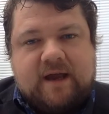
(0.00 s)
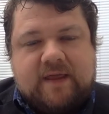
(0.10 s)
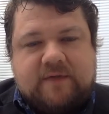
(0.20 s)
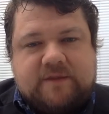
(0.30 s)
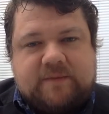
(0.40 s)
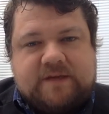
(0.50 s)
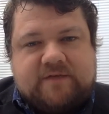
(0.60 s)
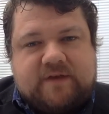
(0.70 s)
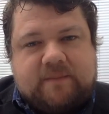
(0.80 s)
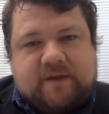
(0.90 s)
And there was a bit
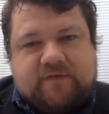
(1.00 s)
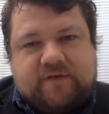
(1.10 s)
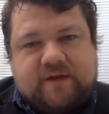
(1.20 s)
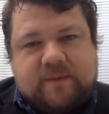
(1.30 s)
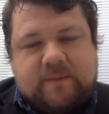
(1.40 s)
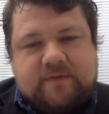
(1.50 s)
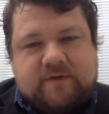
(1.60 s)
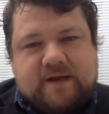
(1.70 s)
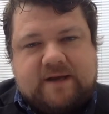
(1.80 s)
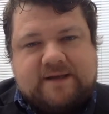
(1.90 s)
of an epiphany when we
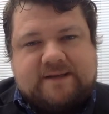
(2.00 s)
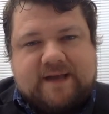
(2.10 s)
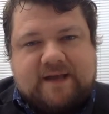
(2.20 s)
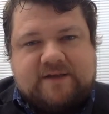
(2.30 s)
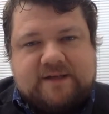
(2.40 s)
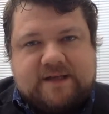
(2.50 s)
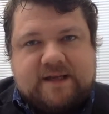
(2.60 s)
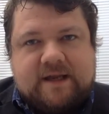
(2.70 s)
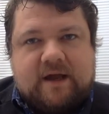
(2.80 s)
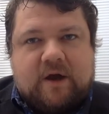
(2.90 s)
realized that
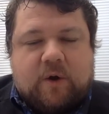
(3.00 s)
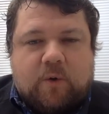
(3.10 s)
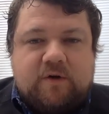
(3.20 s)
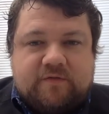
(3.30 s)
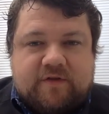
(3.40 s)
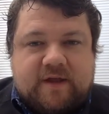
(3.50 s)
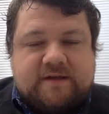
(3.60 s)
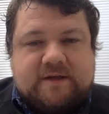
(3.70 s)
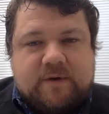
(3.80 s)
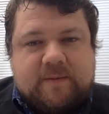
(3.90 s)
actually all of the
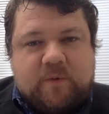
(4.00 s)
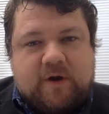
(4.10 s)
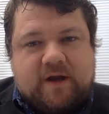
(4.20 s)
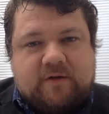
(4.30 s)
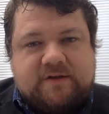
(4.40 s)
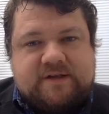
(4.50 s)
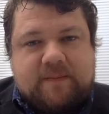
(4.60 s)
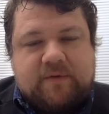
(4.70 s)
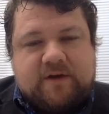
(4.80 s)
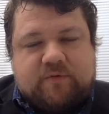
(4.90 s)
things that we've been working on
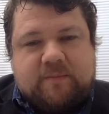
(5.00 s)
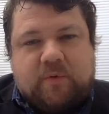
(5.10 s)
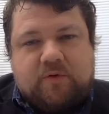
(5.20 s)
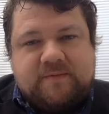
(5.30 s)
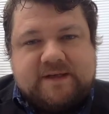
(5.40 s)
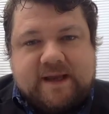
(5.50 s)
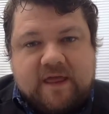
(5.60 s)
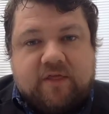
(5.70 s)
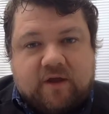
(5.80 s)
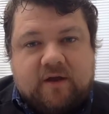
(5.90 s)
separately, if we brought them
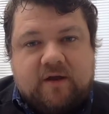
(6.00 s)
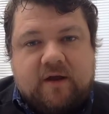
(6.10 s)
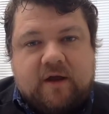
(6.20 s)
together,